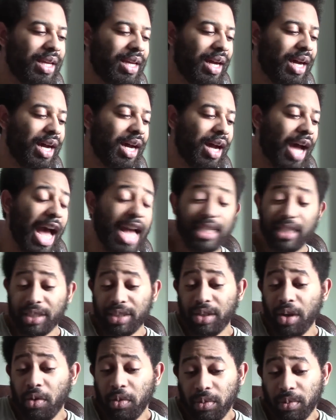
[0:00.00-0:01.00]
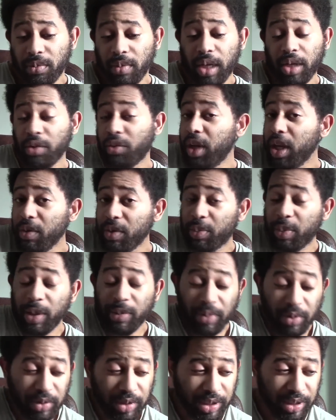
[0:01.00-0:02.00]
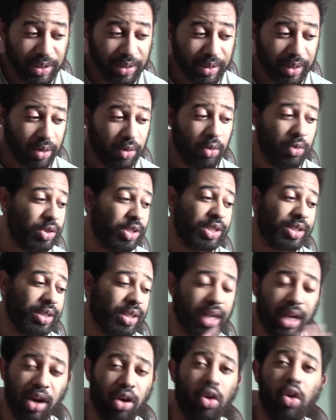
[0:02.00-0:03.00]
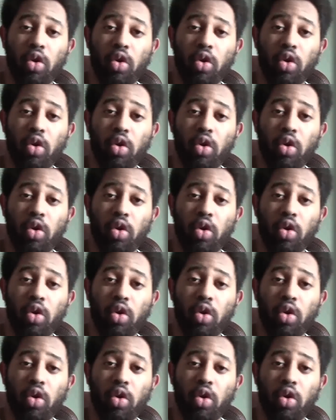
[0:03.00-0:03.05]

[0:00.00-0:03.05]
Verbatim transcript: I just don't agree with people who just are